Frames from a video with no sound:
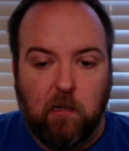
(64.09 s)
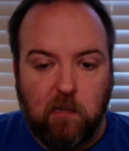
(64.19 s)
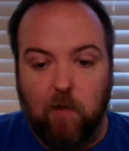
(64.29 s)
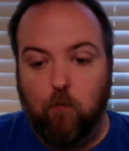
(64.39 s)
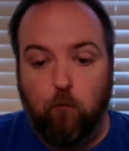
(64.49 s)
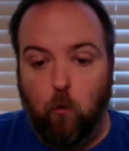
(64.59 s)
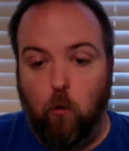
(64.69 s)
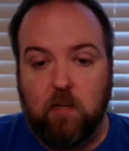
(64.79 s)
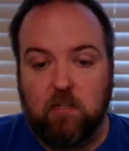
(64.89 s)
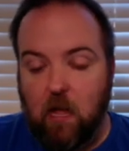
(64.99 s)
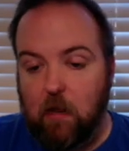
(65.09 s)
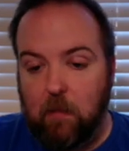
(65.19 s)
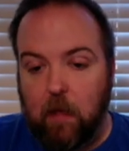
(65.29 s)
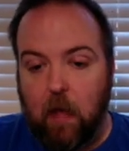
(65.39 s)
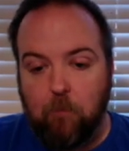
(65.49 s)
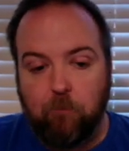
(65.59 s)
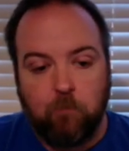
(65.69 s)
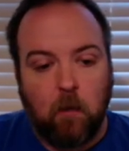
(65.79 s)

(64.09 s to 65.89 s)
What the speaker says: level 40 set in the game,